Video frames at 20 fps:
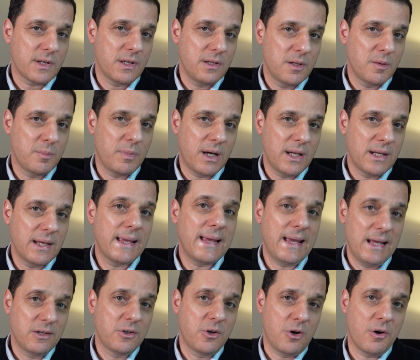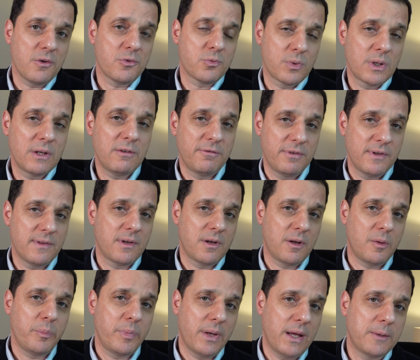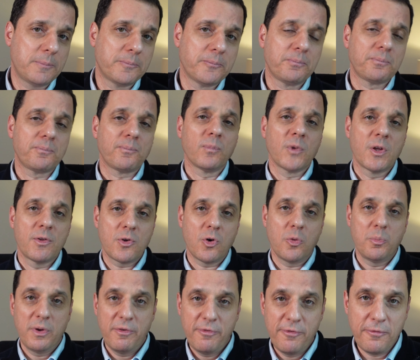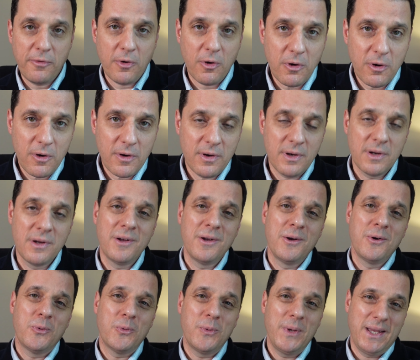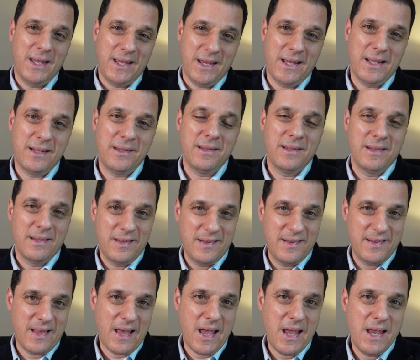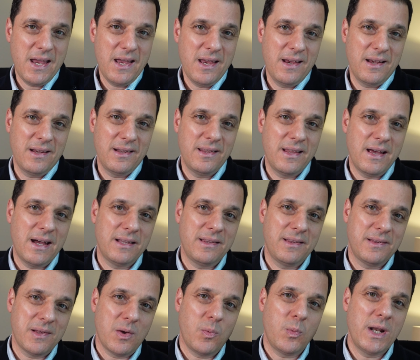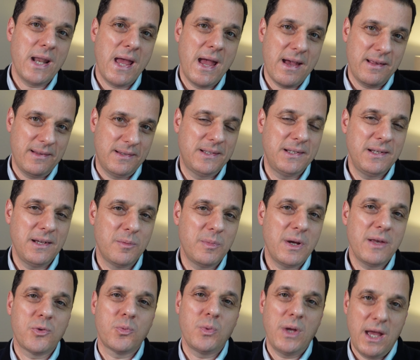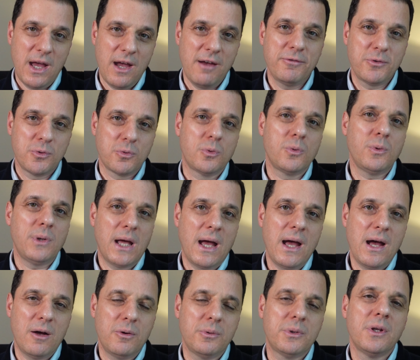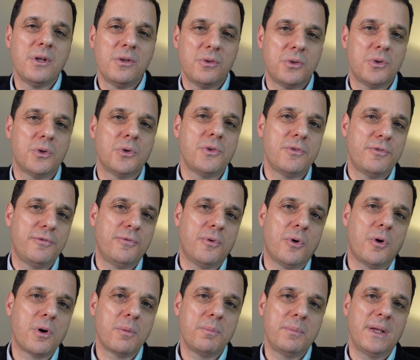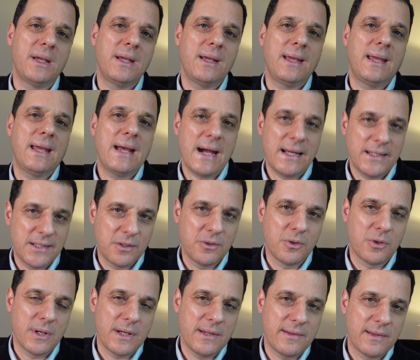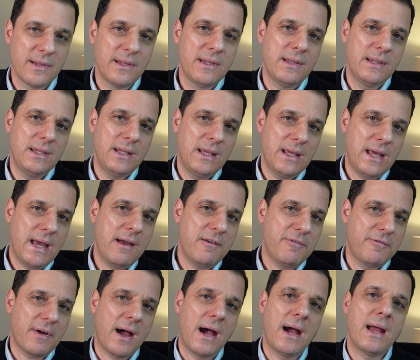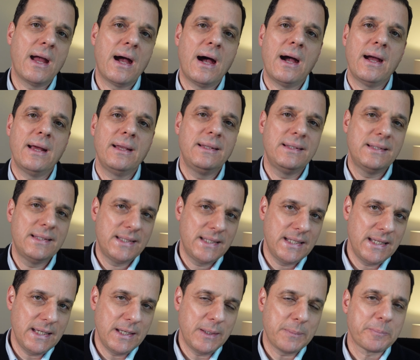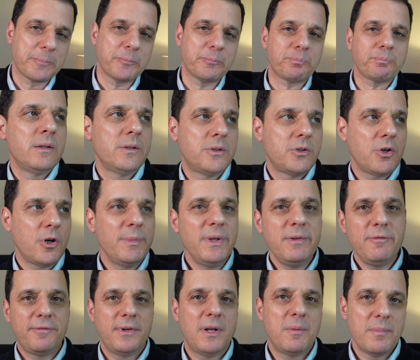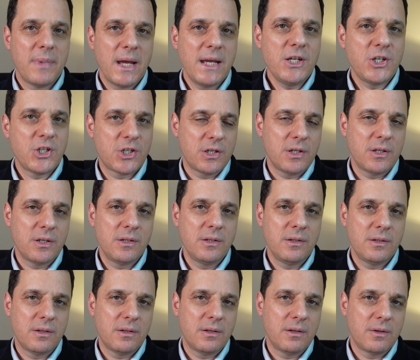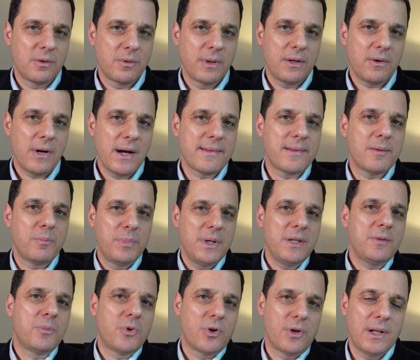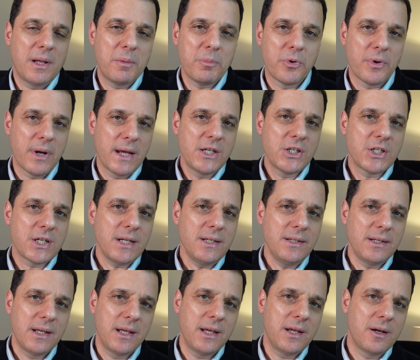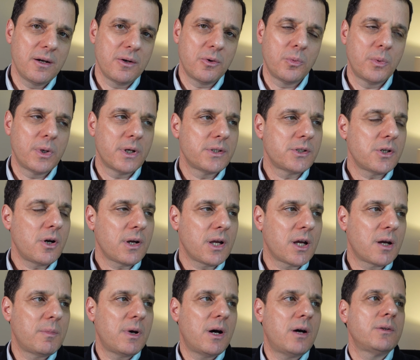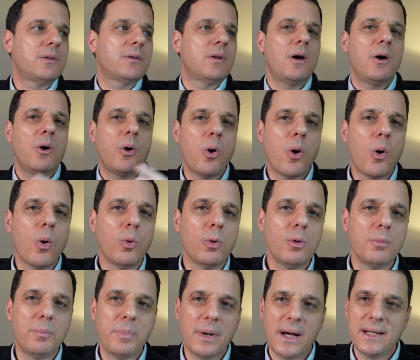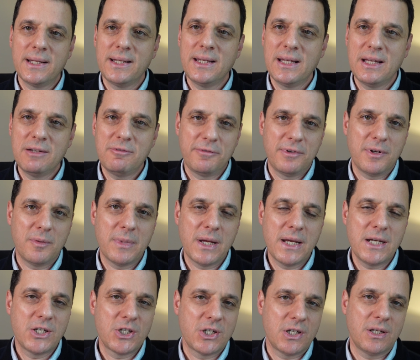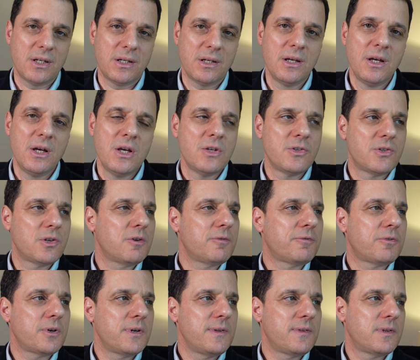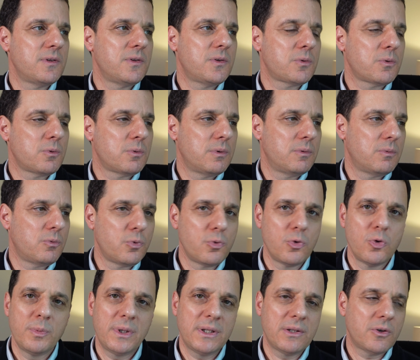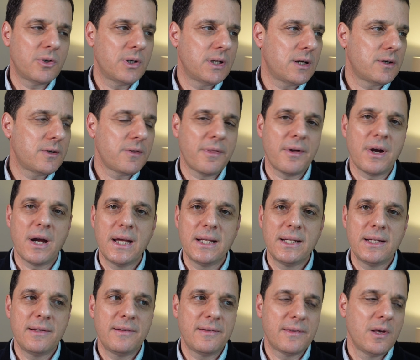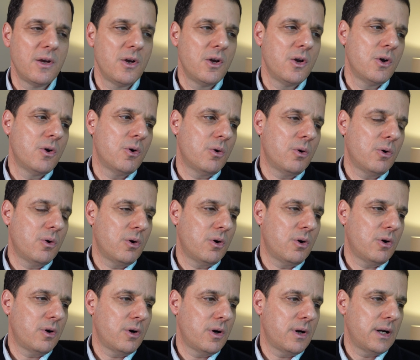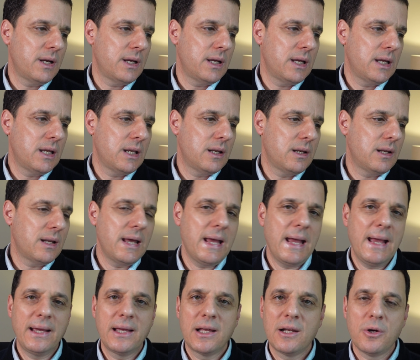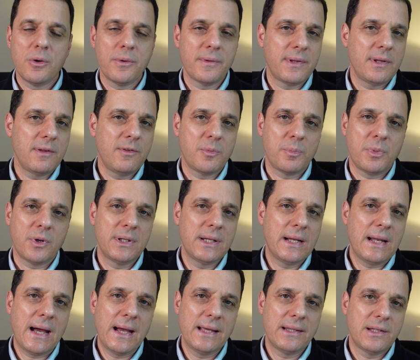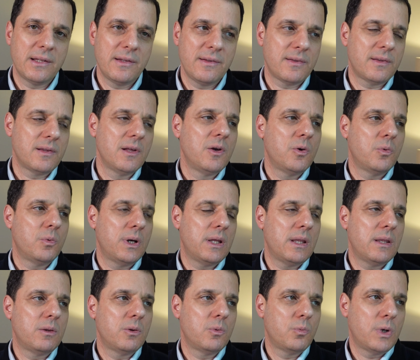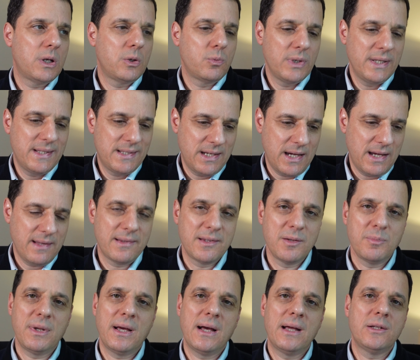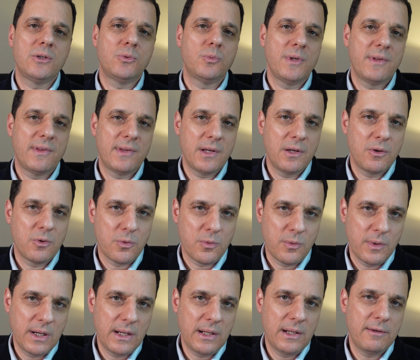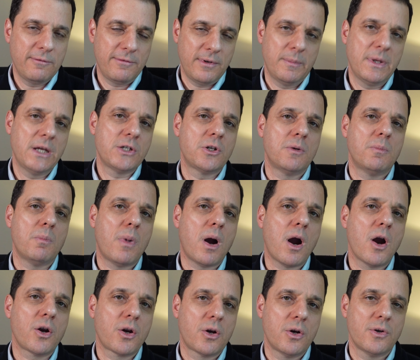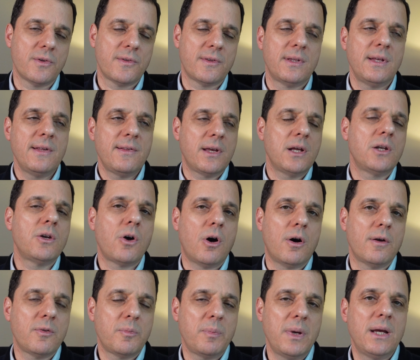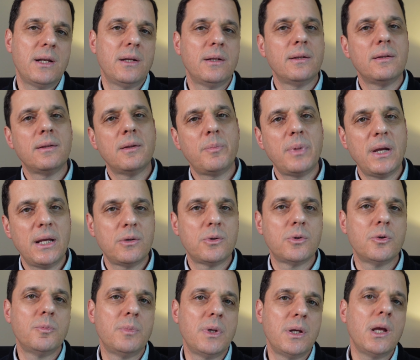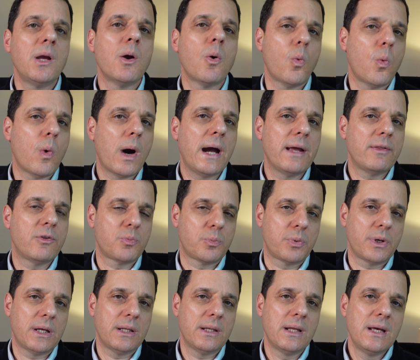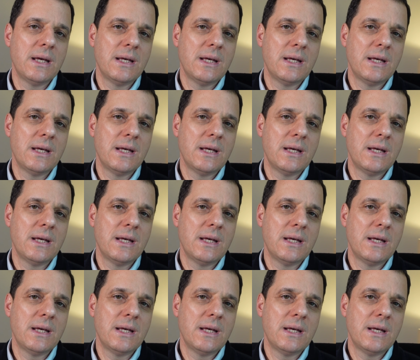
in the body and cause real physical pain. So before we can say that someone has TMS, we have to rule out those 4 big categories, the FIIT. The term inflammation requires a bit more elaboration. Here we're talking about whole body inflammation. So for instance, rheumatoid arthritis or in ankylosing spondylitis, when we test the blood and we see real inflammation markers. This can cause pain, and the pain could be widespread.